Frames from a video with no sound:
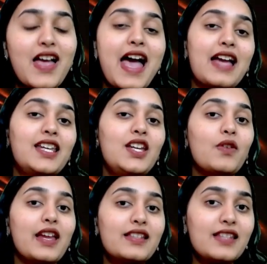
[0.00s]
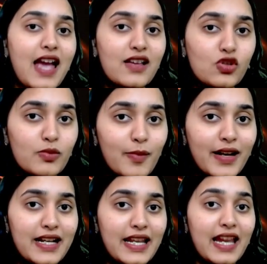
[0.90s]
accuracy has to be
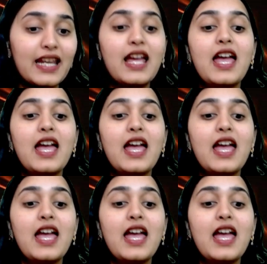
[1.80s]
maintained